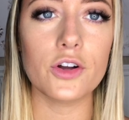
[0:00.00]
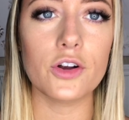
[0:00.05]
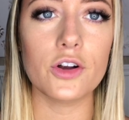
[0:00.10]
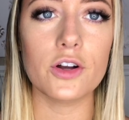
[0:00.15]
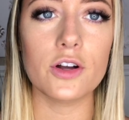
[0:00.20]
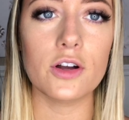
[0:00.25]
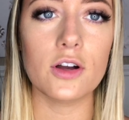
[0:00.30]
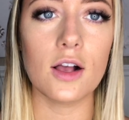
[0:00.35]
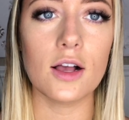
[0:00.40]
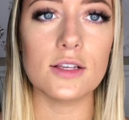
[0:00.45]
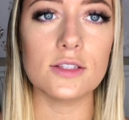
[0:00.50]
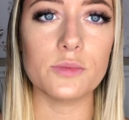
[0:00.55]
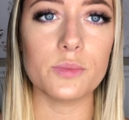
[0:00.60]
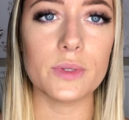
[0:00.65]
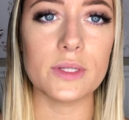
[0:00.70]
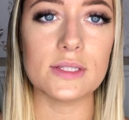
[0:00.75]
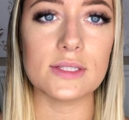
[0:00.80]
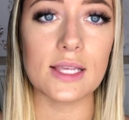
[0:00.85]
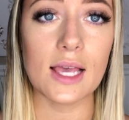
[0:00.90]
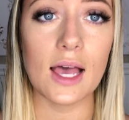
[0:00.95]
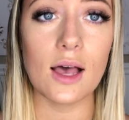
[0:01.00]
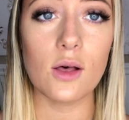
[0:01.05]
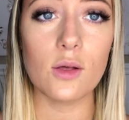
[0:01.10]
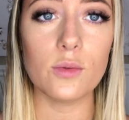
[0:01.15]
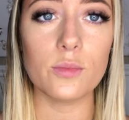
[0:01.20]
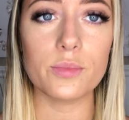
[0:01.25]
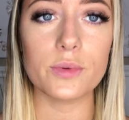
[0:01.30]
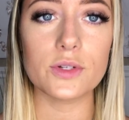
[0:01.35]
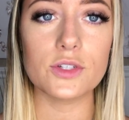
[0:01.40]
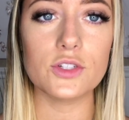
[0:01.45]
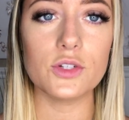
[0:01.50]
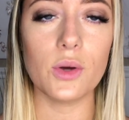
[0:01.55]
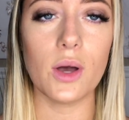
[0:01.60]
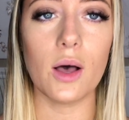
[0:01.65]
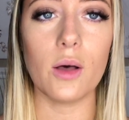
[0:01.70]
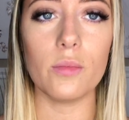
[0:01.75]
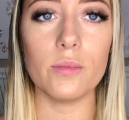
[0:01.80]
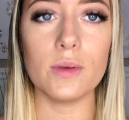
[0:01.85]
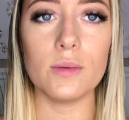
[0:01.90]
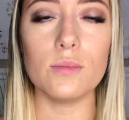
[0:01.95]
her and her husband's help to
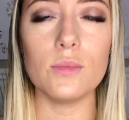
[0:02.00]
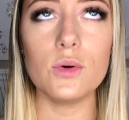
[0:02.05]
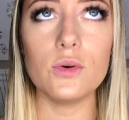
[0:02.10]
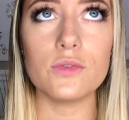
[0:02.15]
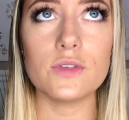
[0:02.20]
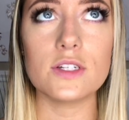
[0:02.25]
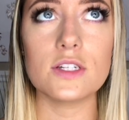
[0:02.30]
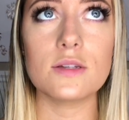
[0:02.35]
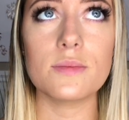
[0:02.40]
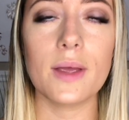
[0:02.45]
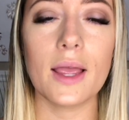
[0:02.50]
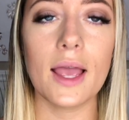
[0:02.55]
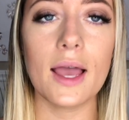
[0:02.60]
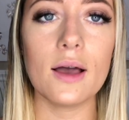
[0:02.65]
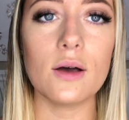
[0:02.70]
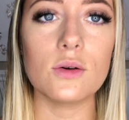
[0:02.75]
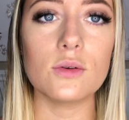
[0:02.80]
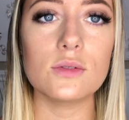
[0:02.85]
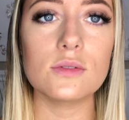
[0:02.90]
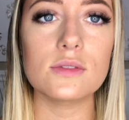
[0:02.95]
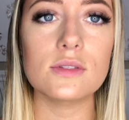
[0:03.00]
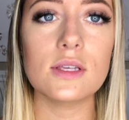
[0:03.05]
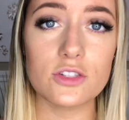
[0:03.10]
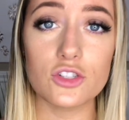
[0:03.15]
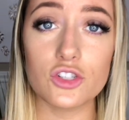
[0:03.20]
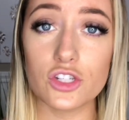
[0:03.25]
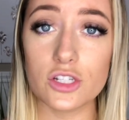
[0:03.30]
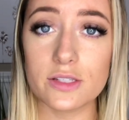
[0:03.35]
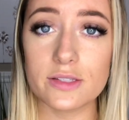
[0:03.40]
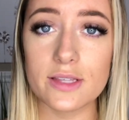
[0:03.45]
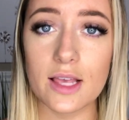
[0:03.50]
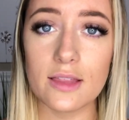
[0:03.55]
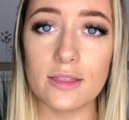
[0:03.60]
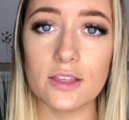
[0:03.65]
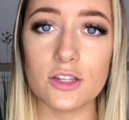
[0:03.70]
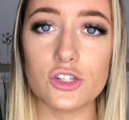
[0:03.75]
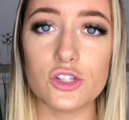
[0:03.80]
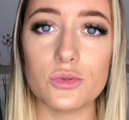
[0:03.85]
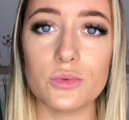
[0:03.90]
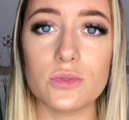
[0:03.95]
help me move into my house, and she said
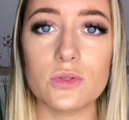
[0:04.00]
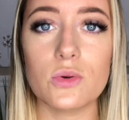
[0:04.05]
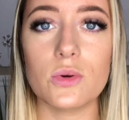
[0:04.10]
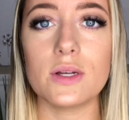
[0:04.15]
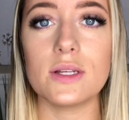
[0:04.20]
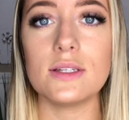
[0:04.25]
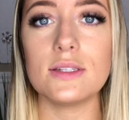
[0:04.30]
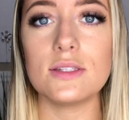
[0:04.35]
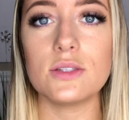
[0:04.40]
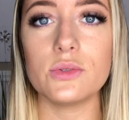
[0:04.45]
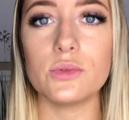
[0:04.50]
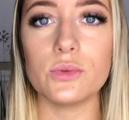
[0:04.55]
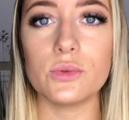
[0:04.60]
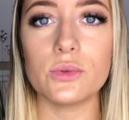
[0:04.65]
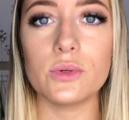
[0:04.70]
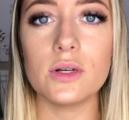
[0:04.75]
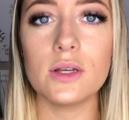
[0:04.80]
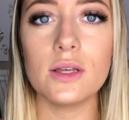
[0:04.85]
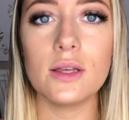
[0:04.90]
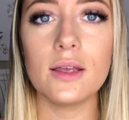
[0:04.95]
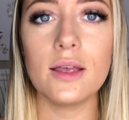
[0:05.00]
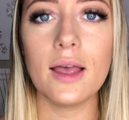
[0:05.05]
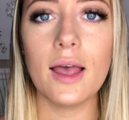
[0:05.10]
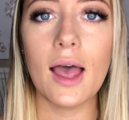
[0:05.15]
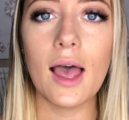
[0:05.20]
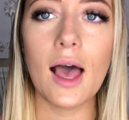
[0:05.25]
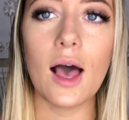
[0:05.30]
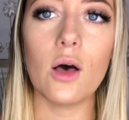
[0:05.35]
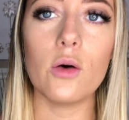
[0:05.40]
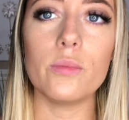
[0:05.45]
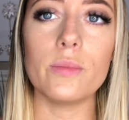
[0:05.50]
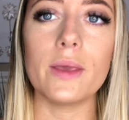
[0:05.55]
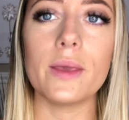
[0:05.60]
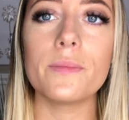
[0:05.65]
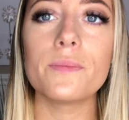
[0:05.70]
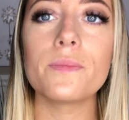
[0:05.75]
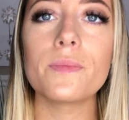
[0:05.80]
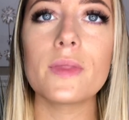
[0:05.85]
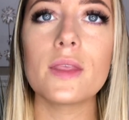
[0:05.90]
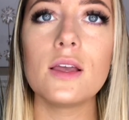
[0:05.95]
that she was going to help
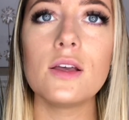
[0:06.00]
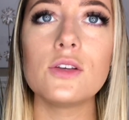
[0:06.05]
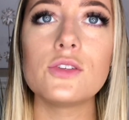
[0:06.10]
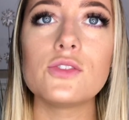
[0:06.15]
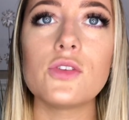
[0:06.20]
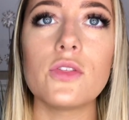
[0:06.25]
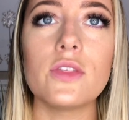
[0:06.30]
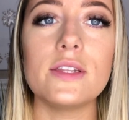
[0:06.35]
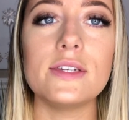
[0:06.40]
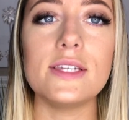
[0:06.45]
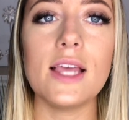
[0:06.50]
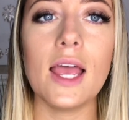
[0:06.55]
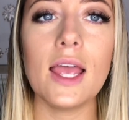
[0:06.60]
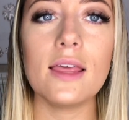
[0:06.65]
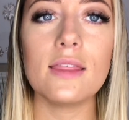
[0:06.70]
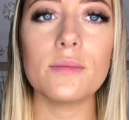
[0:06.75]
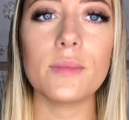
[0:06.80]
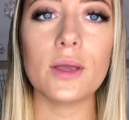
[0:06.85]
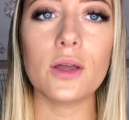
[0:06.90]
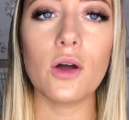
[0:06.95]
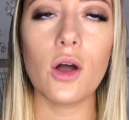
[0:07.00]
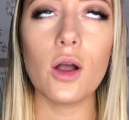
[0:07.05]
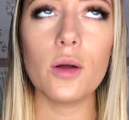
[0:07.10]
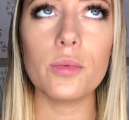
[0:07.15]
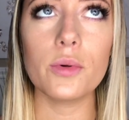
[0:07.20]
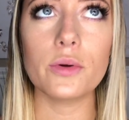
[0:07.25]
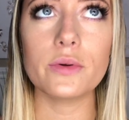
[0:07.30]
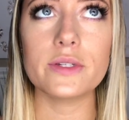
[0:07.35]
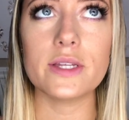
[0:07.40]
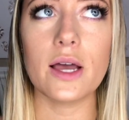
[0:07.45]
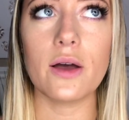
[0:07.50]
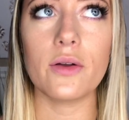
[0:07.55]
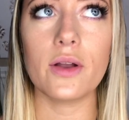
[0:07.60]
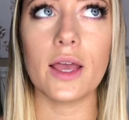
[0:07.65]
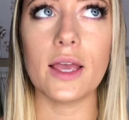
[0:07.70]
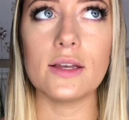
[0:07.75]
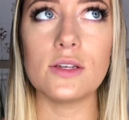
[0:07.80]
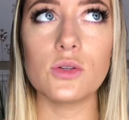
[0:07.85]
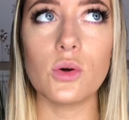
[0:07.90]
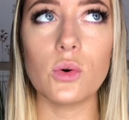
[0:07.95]
me. So the day that my car broke down,
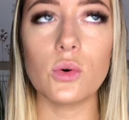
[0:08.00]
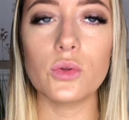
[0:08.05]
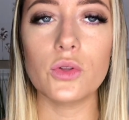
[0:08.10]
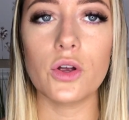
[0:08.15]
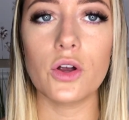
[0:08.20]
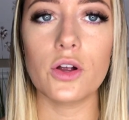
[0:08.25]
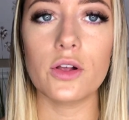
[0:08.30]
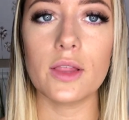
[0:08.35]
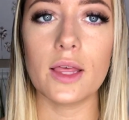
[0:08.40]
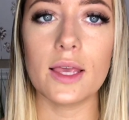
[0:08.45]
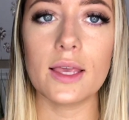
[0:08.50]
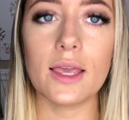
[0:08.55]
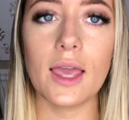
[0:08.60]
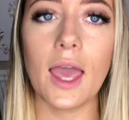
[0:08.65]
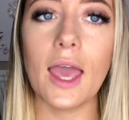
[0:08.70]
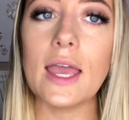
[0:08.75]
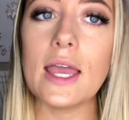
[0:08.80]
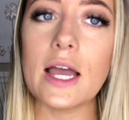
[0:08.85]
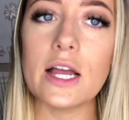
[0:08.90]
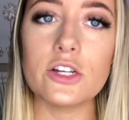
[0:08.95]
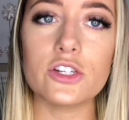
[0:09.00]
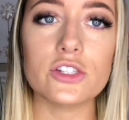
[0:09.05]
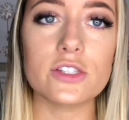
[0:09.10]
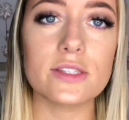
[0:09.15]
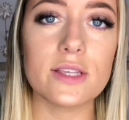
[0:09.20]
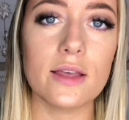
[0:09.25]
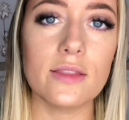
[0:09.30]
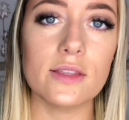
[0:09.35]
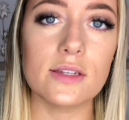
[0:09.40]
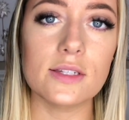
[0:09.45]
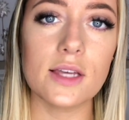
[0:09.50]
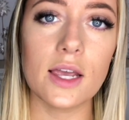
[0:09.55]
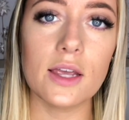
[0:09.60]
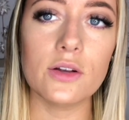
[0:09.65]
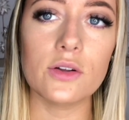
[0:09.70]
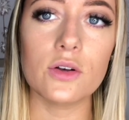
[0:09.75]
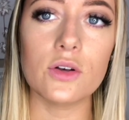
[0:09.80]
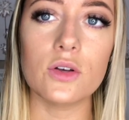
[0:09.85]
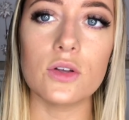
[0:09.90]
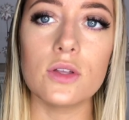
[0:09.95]
I told her like, hey, I just signed the
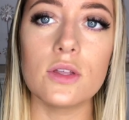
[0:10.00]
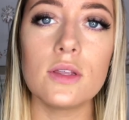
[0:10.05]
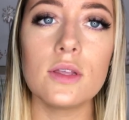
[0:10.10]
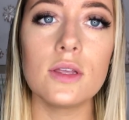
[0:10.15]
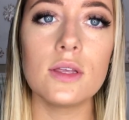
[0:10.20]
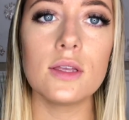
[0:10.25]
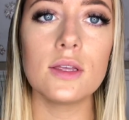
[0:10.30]
title,